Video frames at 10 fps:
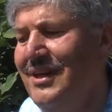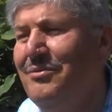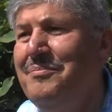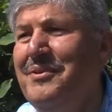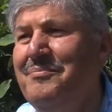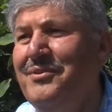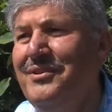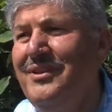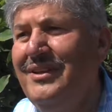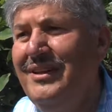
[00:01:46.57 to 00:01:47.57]
our
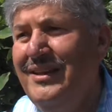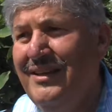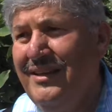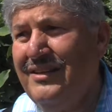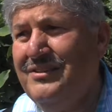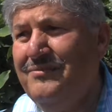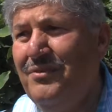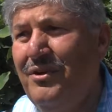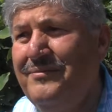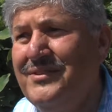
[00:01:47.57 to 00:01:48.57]
people get
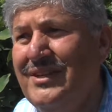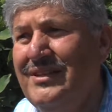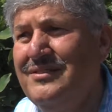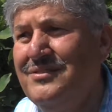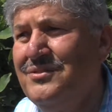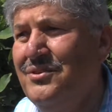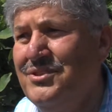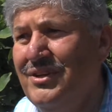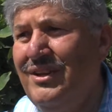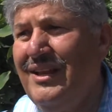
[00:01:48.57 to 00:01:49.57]
involved in
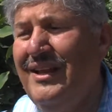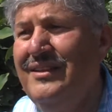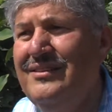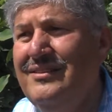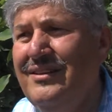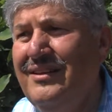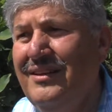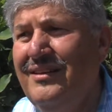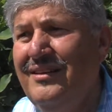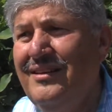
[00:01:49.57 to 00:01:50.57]
social and
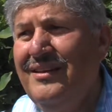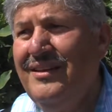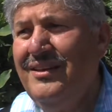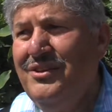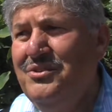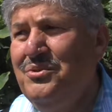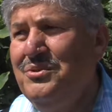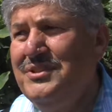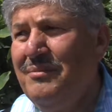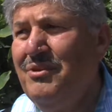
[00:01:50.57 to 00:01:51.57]
do
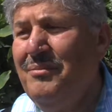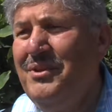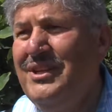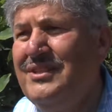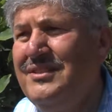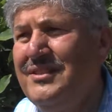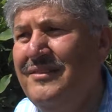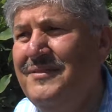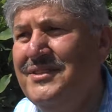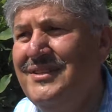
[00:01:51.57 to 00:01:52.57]
some community
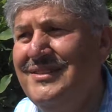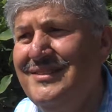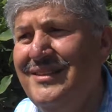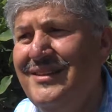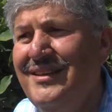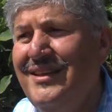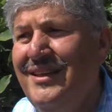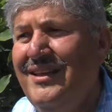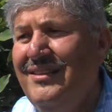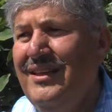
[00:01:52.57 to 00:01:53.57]
services
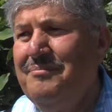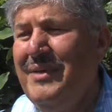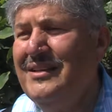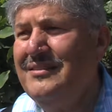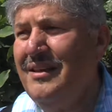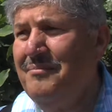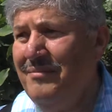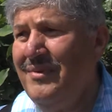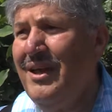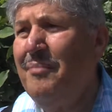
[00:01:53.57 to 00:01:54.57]
that make them
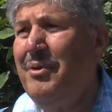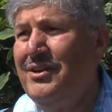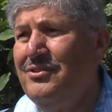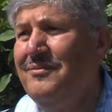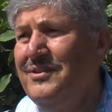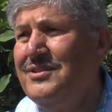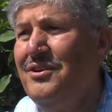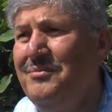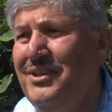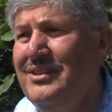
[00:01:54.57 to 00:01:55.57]
a part of this
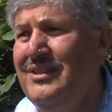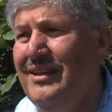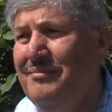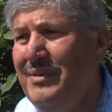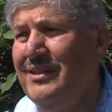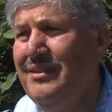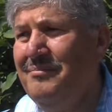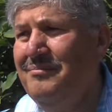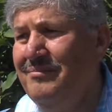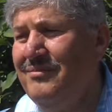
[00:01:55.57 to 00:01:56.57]
community and make
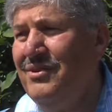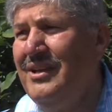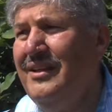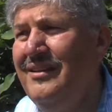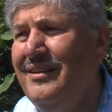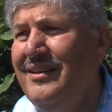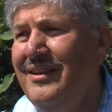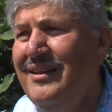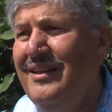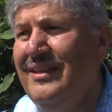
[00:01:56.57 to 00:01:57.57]
them really
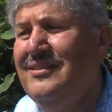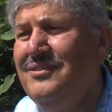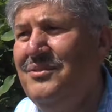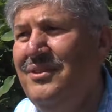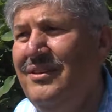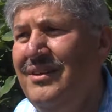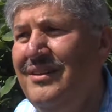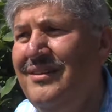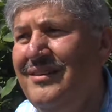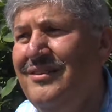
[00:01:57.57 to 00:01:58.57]
get into the
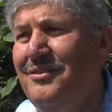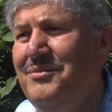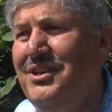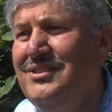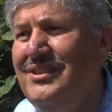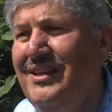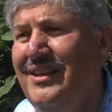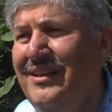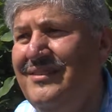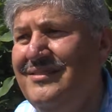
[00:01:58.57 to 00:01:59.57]
community
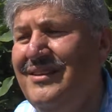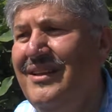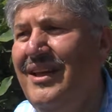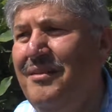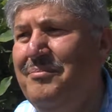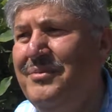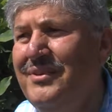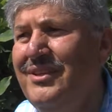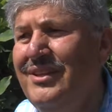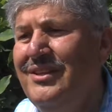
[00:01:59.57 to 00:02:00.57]
and help
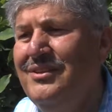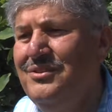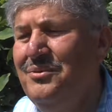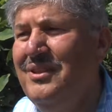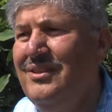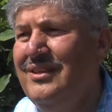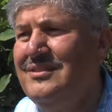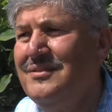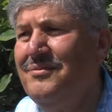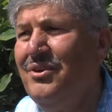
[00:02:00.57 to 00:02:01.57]
doing
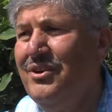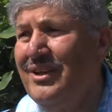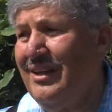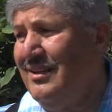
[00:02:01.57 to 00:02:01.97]
things for